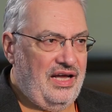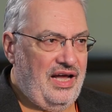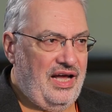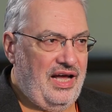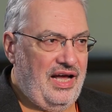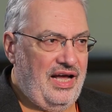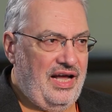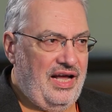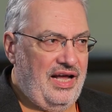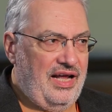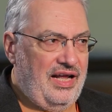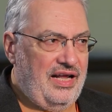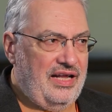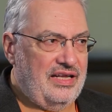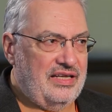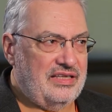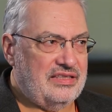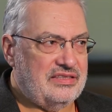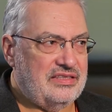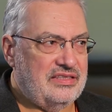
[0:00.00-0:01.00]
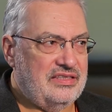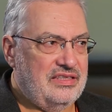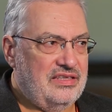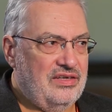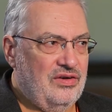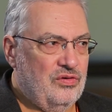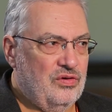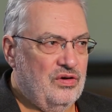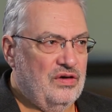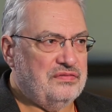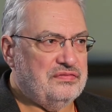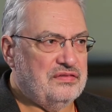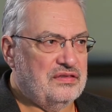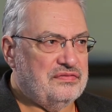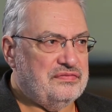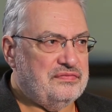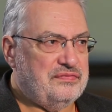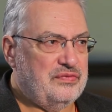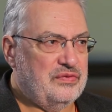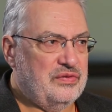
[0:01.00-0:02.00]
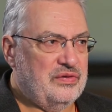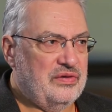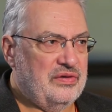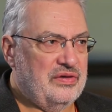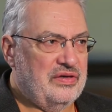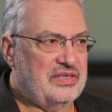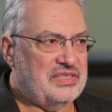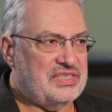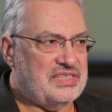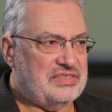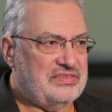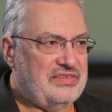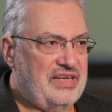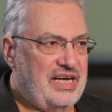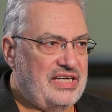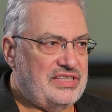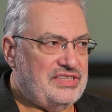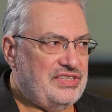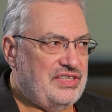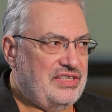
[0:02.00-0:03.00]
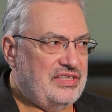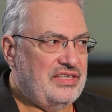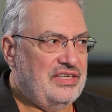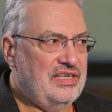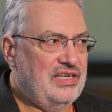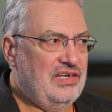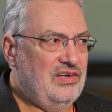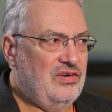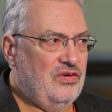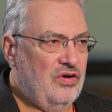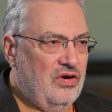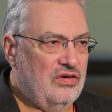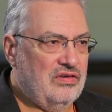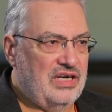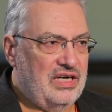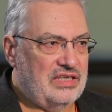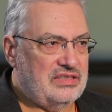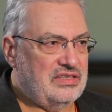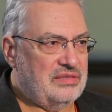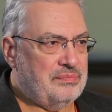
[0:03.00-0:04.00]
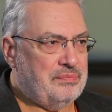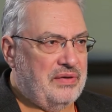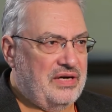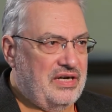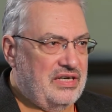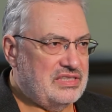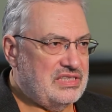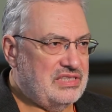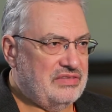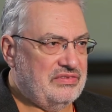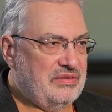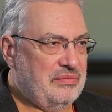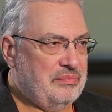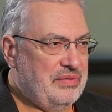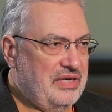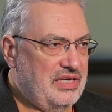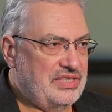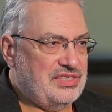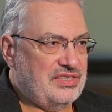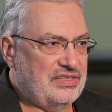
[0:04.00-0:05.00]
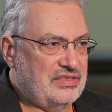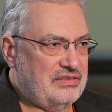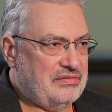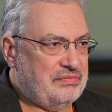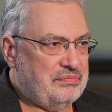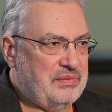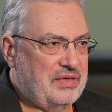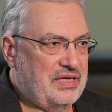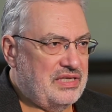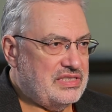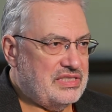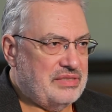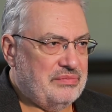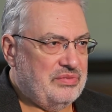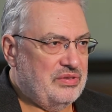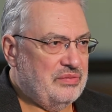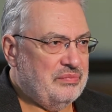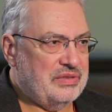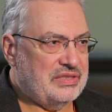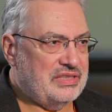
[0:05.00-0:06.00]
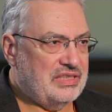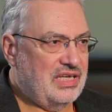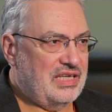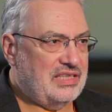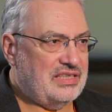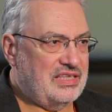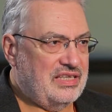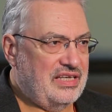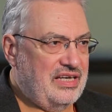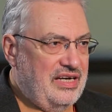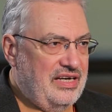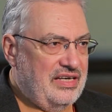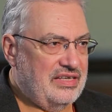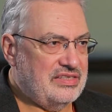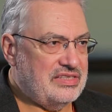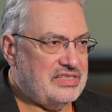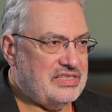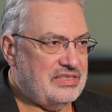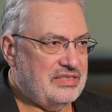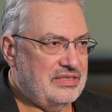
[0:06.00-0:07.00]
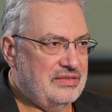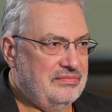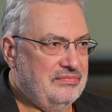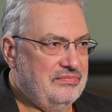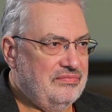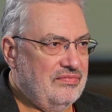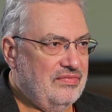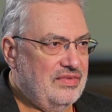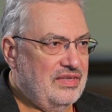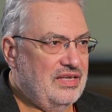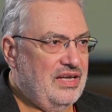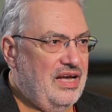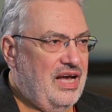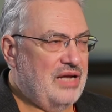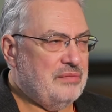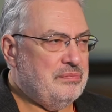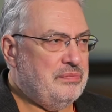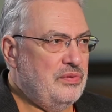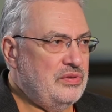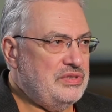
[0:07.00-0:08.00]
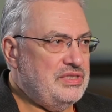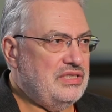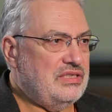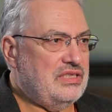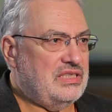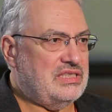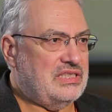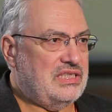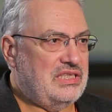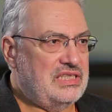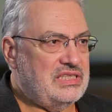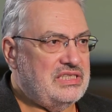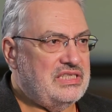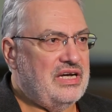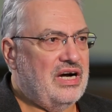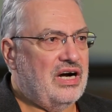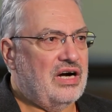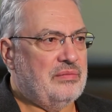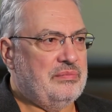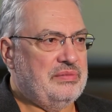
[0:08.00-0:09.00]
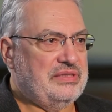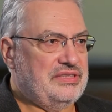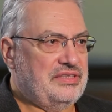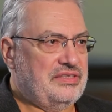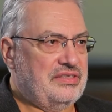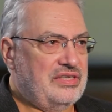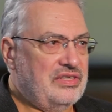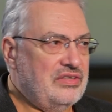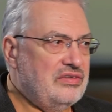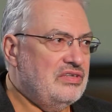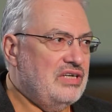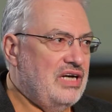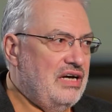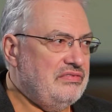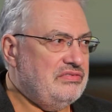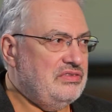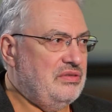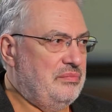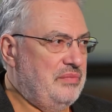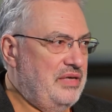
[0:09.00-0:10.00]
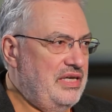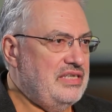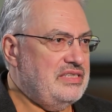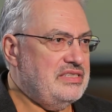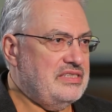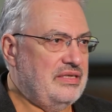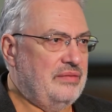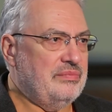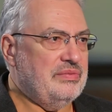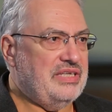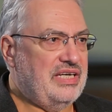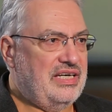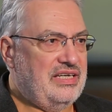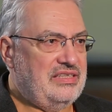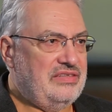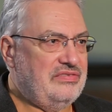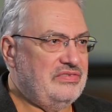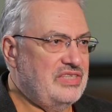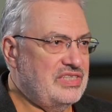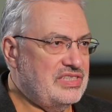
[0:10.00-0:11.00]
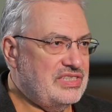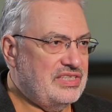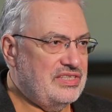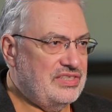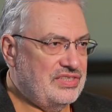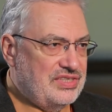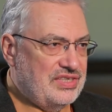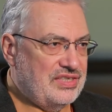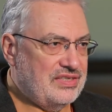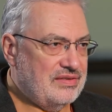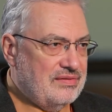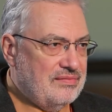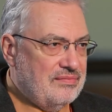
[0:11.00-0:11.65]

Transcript: and offer for slashing all other parts of the budget if possible, but not theirs. And Putin is, is the arbiter. You have to make some kind of decision.